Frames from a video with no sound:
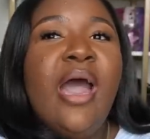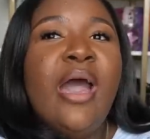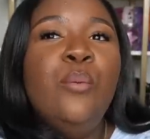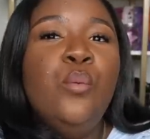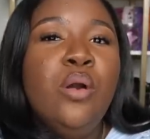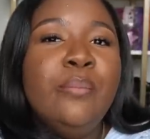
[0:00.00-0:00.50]

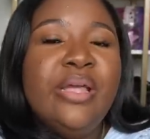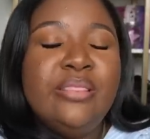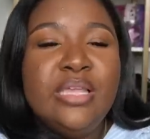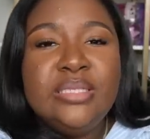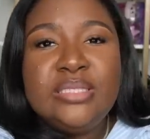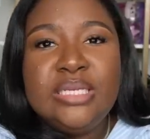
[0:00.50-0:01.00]
I wore my
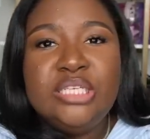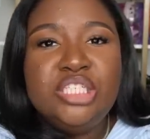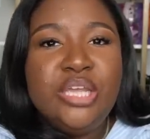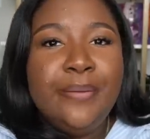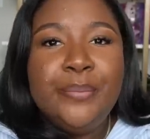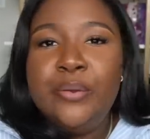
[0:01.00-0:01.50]
ThinStincts
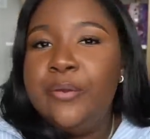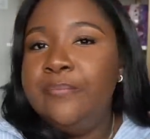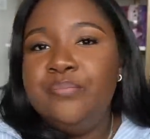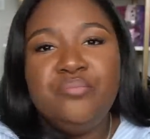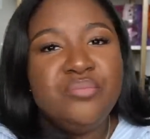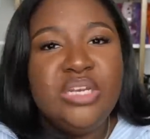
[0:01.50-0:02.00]

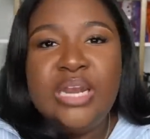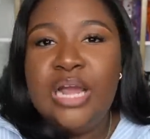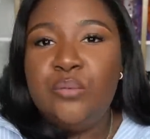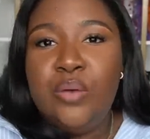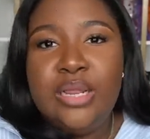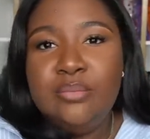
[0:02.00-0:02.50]
shaper,
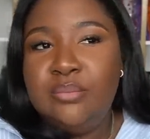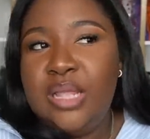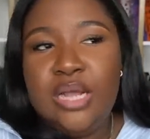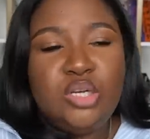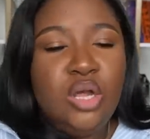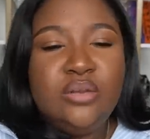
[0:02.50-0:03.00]

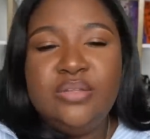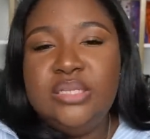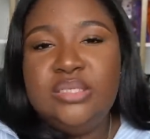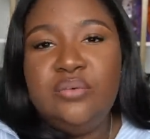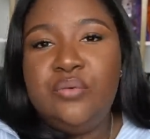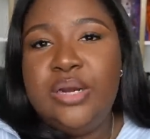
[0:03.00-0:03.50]
knocked all of
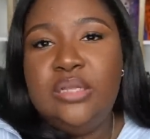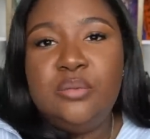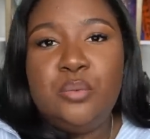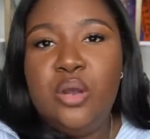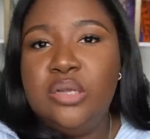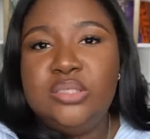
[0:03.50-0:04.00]
that stuff right out
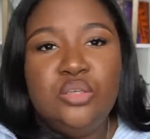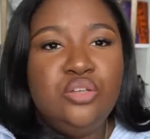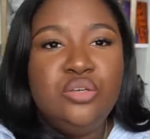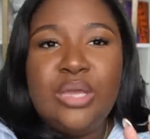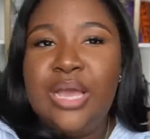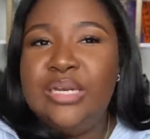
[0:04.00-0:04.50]
the park. So
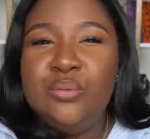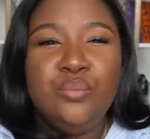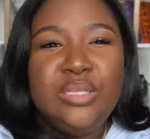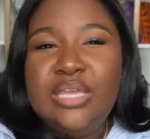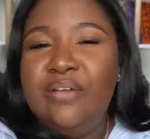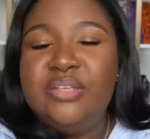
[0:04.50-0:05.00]
I didn't
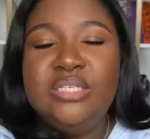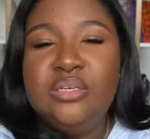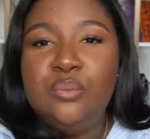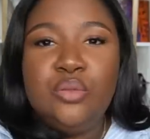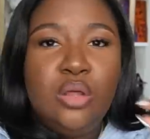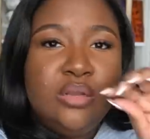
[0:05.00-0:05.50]
really have to
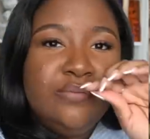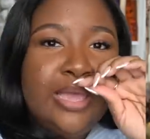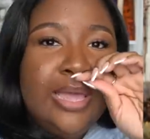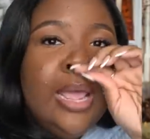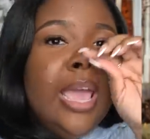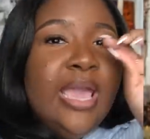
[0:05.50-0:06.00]
deal with all of
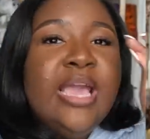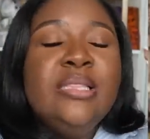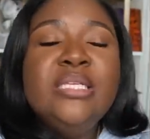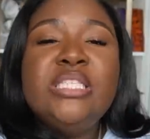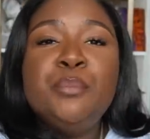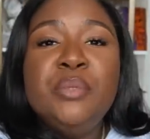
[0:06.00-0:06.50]
that.
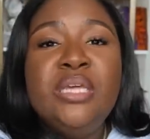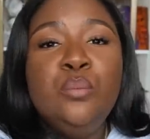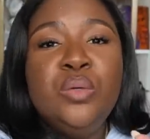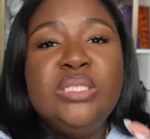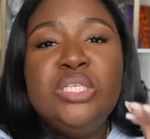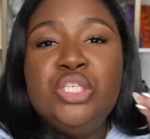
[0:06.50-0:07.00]
And the split
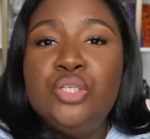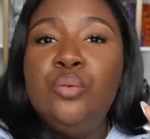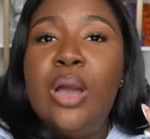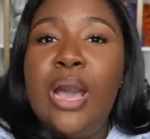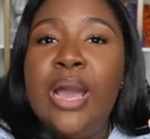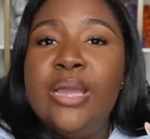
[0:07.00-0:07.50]
wasn't
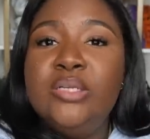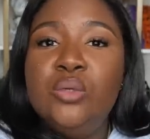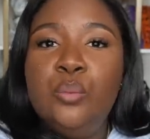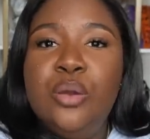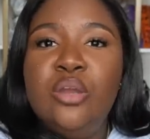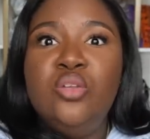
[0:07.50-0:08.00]
too high
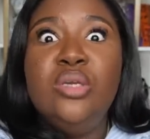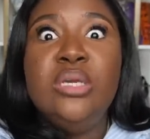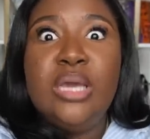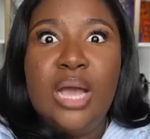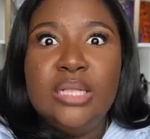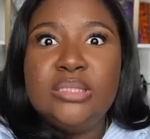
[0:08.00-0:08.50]
to where you
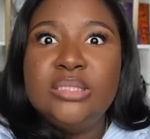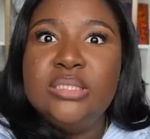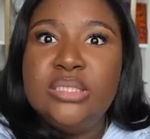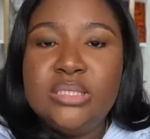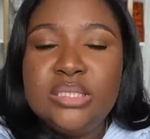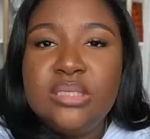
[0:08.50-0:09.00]
can
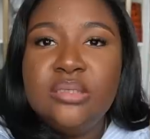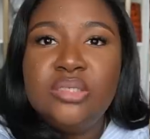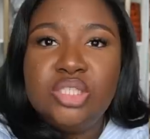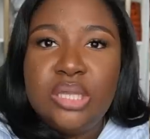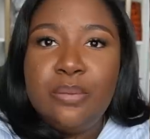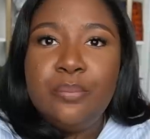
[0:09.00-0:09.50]
constantly see the
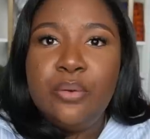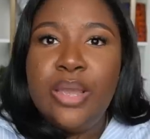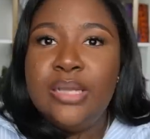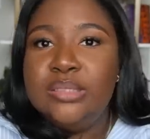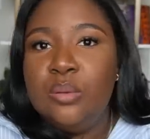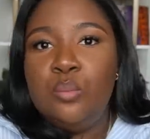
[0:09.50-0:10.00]
shaper
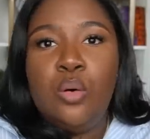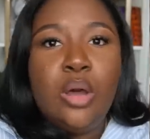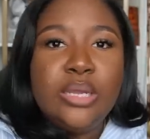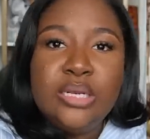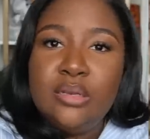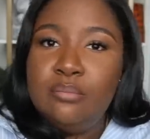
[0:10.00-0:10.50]
as I'm
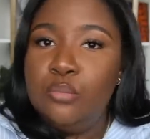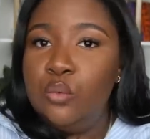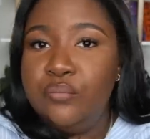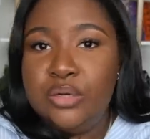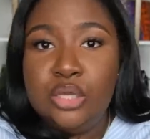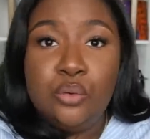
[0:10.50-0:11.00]
walking and
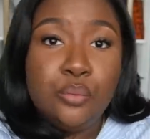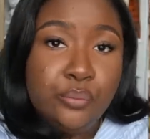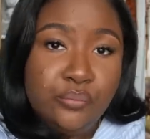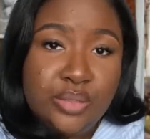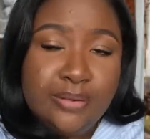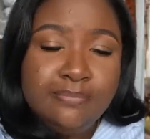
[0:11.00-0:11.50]
moving and
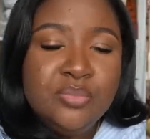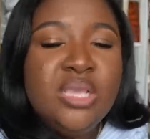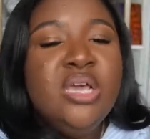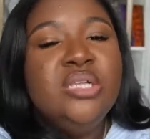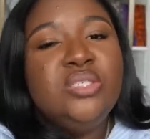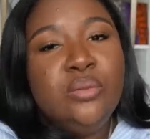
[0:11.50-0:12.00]
grooving.
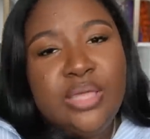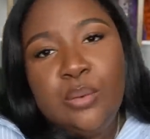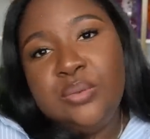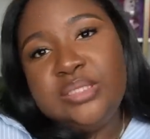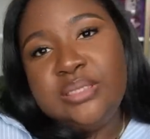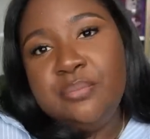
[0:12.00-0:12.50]
So
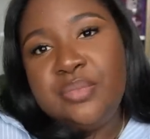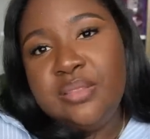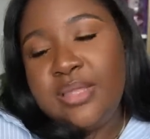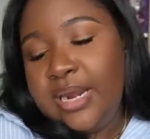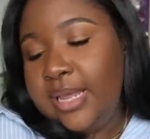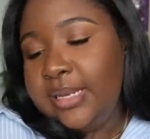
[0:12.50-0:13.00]
that was
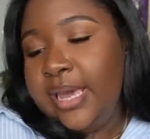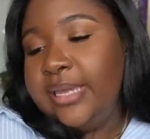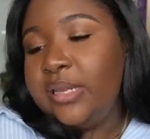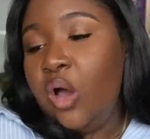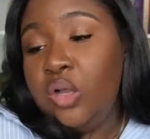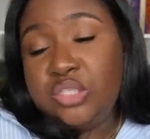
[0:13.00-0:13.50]
something that I
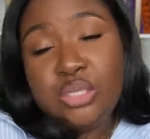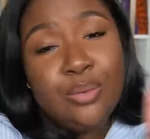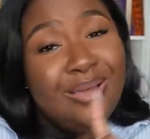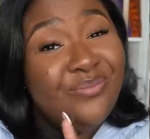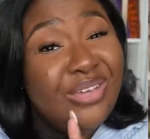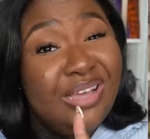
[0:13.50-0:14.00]
liked. Also,
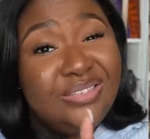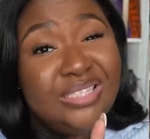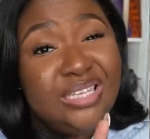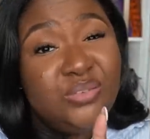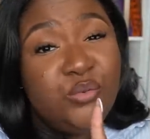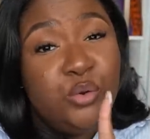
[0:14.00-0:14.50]
I'm
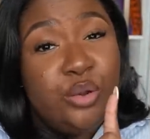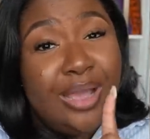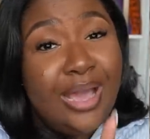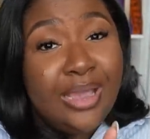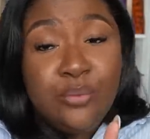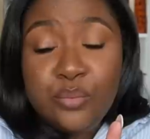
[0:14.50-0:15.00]
5'6" for
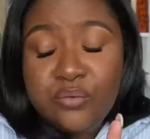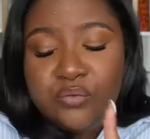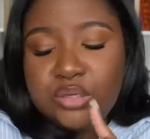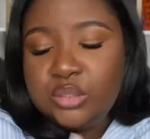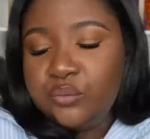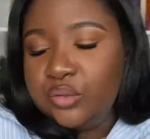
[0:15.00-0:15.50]
height
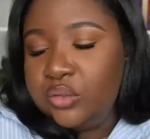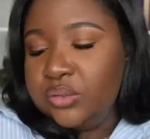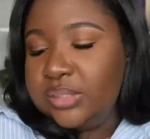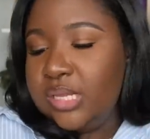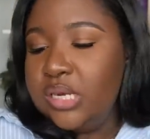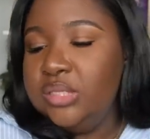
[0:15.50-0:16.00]
reference, for
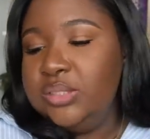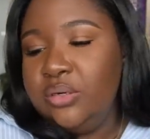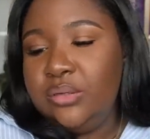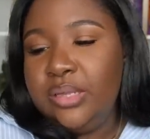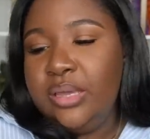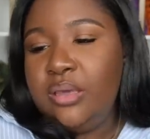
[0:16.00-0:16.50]
those ladies
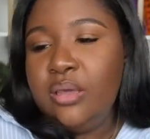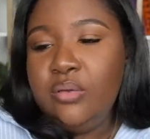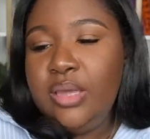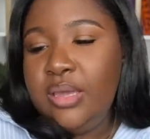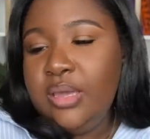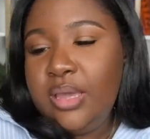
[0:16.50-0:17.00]
that are like,
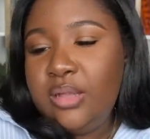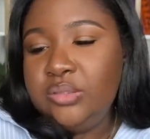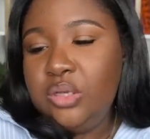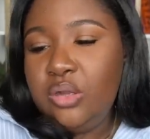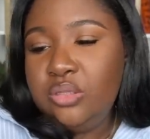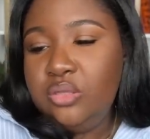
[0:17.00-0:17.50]
okay, how
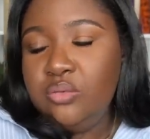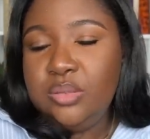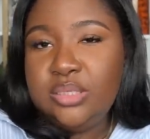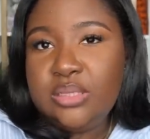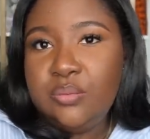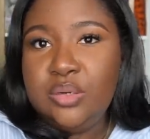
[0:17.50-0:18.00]
tall are you?
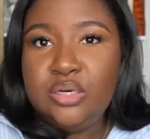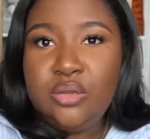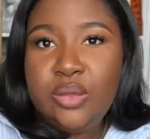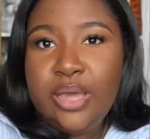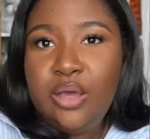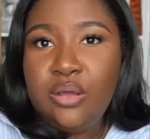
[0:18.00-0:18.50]
Because I want to
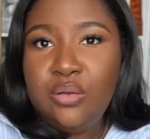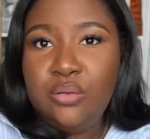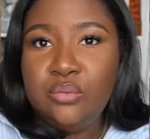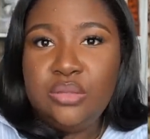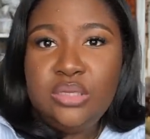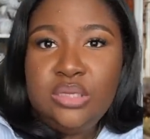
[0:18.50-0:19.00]
know
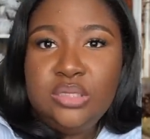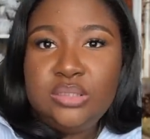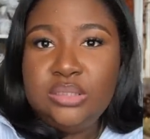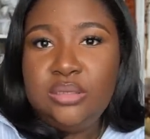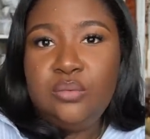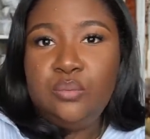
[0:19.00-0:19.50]
how the
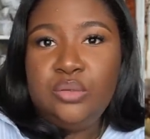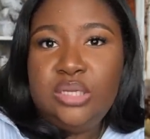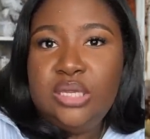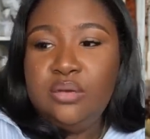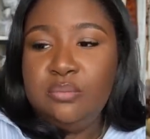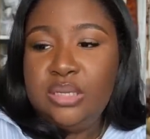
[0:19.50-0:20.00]
slit would
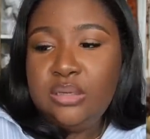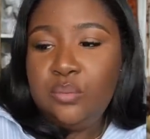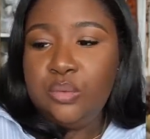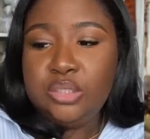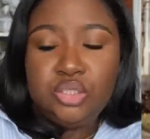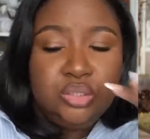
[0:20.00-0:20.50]
hit me
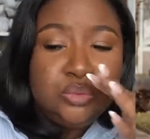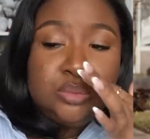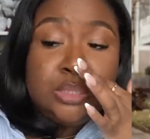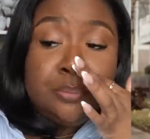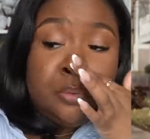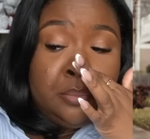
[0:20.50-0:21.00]
and where the dress would
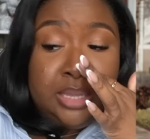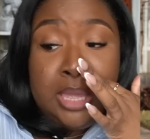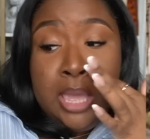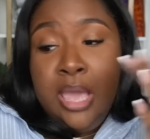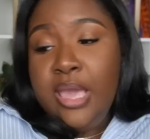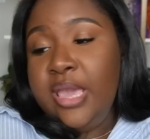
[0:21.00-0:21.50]
stop on me.
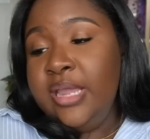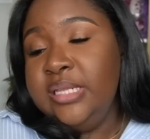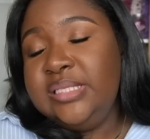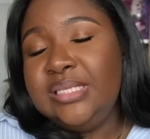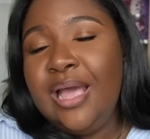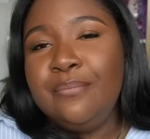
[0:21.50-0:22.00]
And
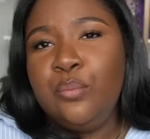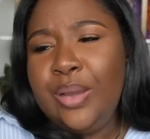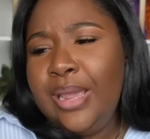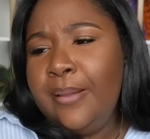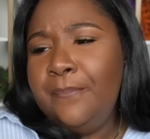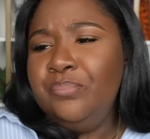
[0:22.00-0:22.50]
it stopped
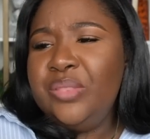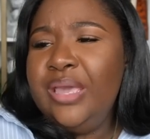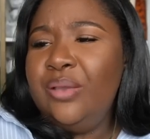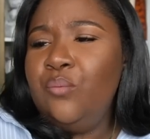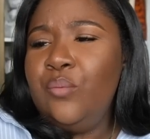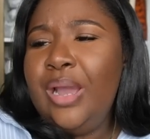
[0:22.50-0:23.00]
right up,
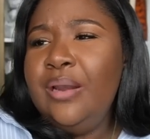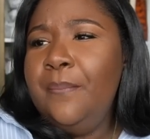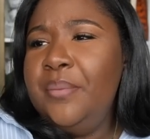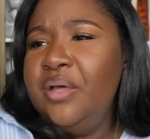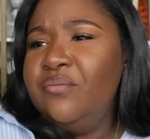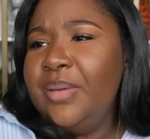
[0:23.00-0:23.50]
like right
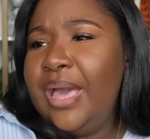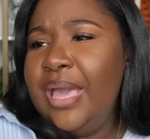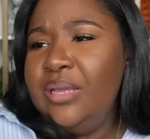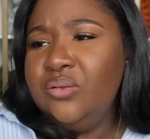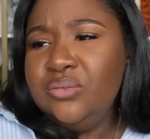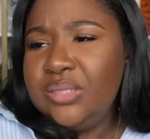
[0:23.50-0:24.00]
above my
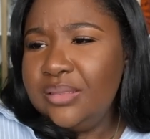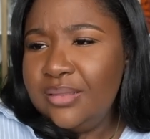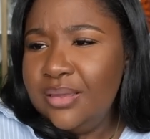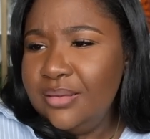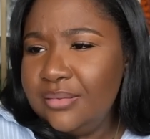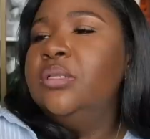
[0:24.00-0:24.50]
ankles, I
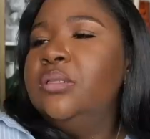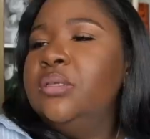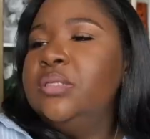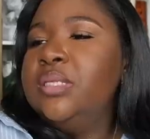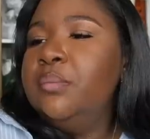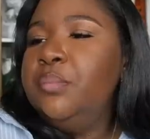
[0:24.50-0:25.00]
think.
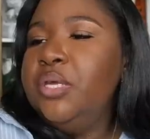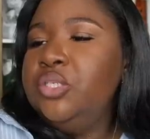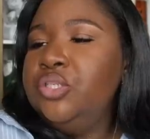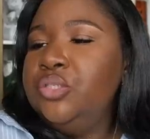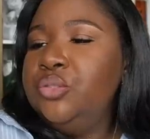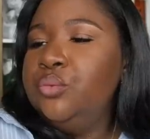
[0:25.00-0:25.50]
Looks at
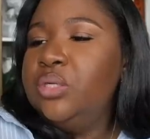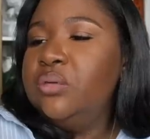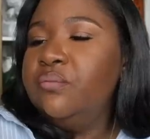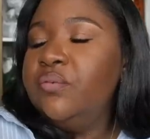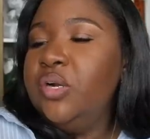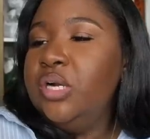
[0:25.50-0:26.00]
pictures to
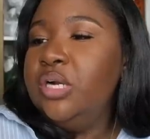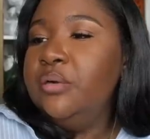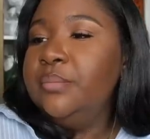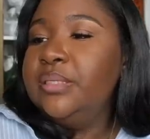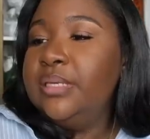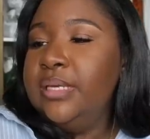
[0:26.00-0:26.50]

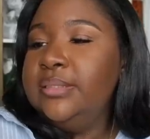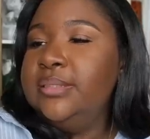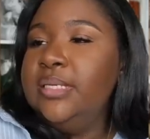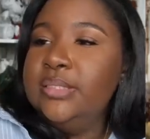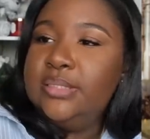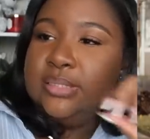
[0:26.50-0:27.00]
confirm. Yes,
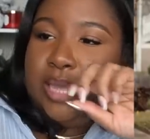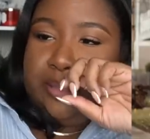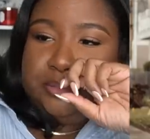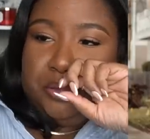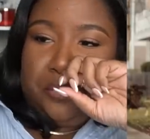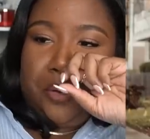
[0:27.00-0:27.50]
it
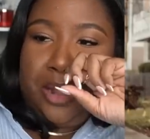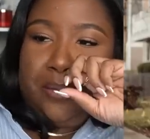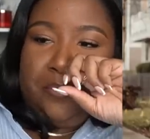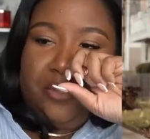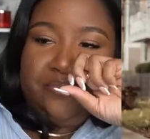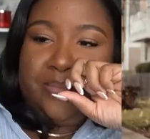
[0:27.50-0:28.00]
stops
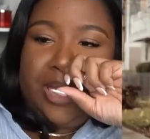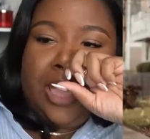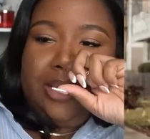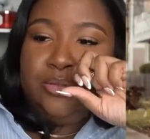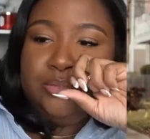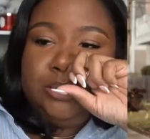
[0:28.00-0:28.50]
right above my
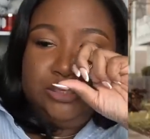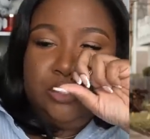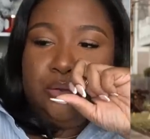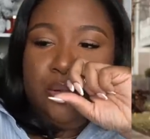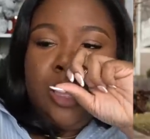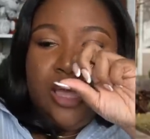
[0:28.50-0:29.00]
ankles.
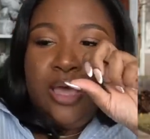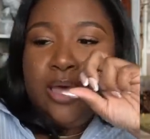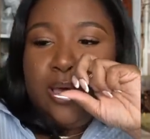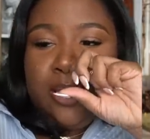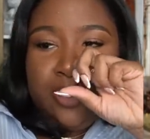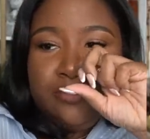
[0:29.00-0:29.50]
So
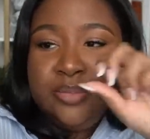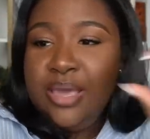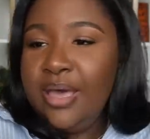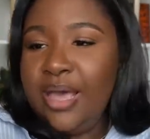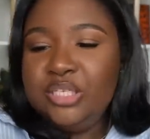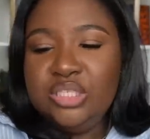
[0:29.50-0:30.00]

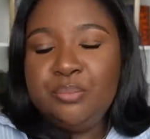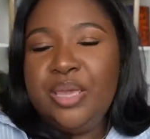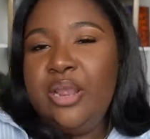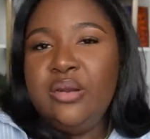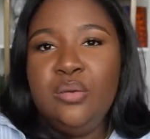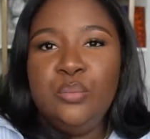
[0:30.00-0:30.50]
yeah, I just
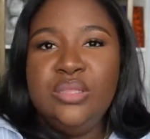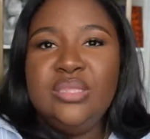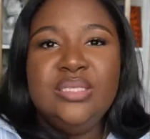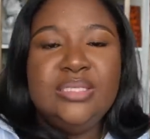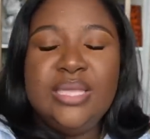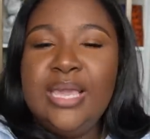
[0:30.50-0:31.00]
paired it with
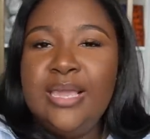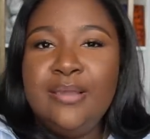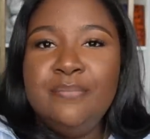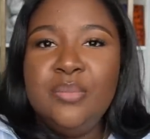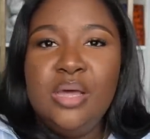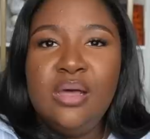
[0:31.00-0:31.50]
the
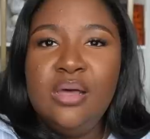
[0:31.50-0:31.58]
same